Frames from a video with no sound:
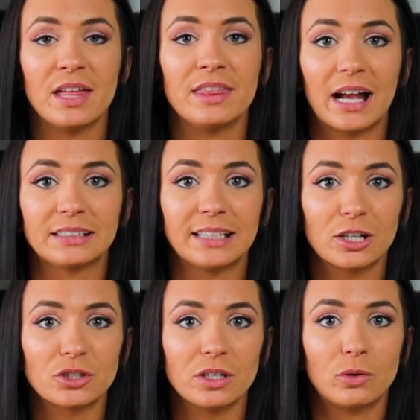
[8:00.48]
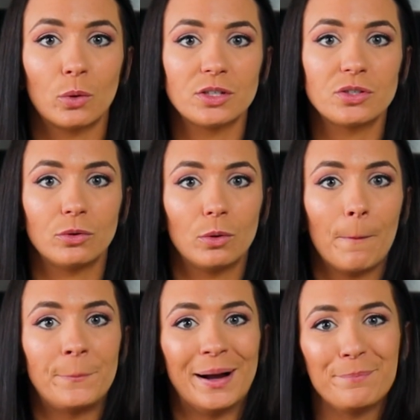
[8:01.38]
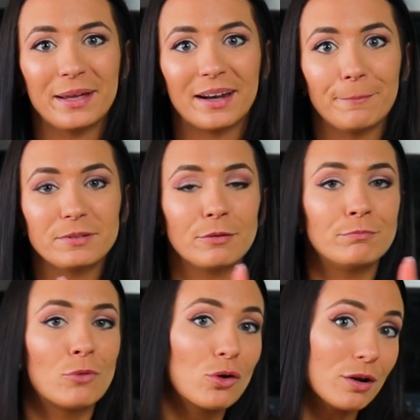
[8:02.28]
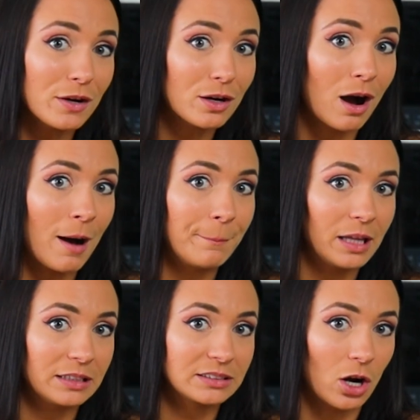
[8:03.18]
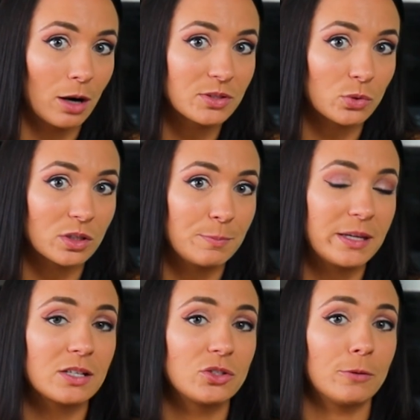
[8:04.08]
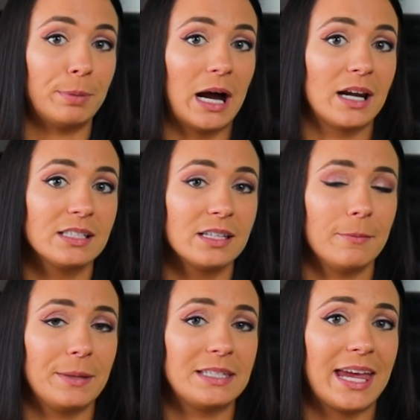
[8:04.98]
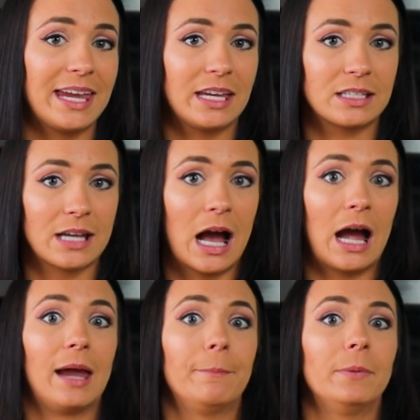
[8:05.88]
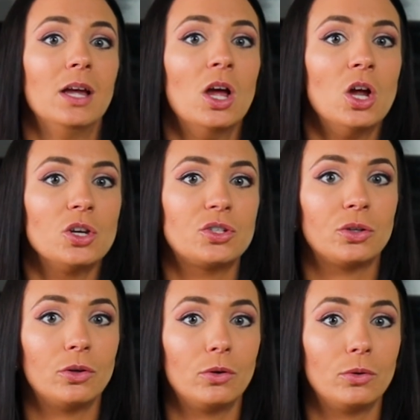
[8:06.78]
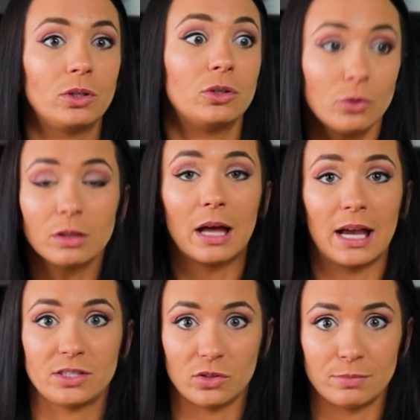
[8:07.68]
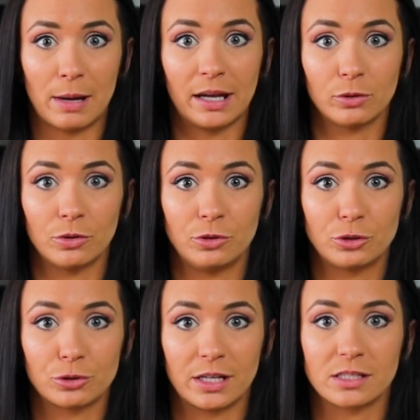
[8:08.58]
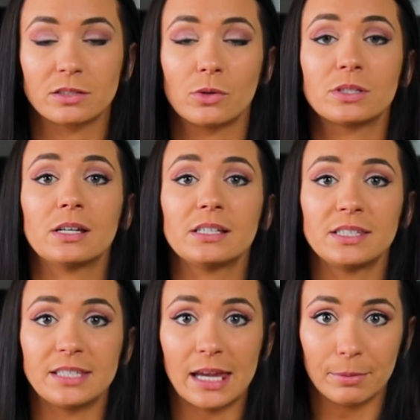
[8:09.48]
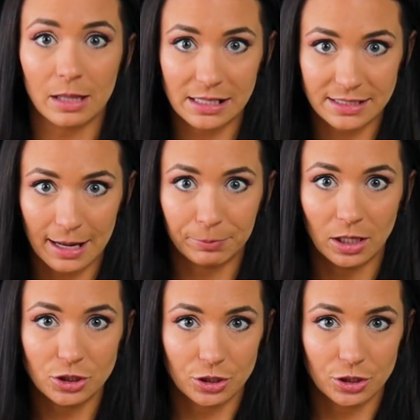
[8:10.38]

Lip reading: then that's actually going to bump it up to more of a complex carb source because your body's gonna be taking time to utilize those micronutrients. So it's gonna stabilize that blood